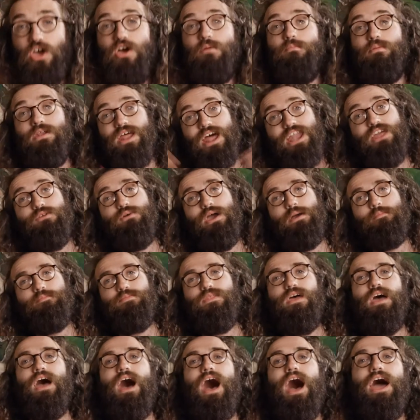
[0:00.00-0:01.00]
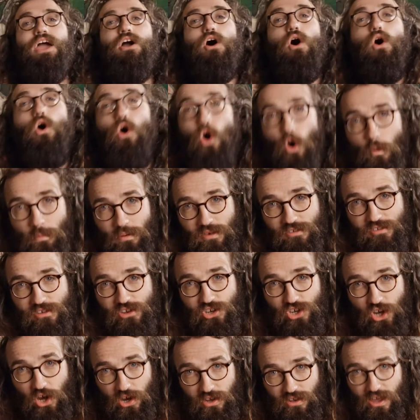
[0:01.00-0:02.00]
But anyway, I hope you've
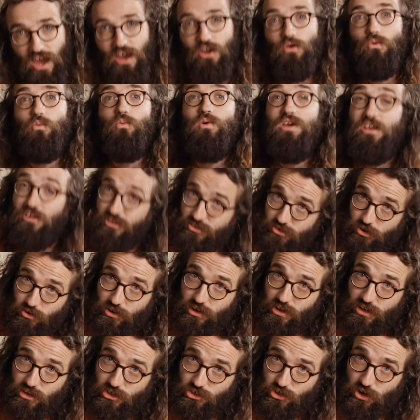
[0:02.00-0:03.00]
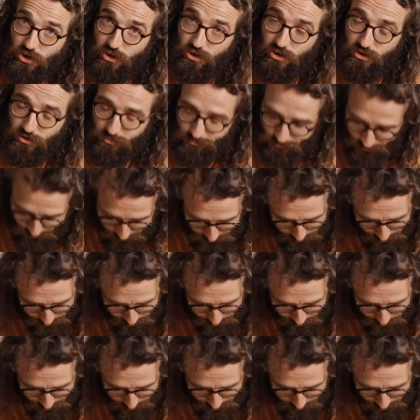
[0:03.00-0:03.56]
enjoyed that. We certainly enjoyed it.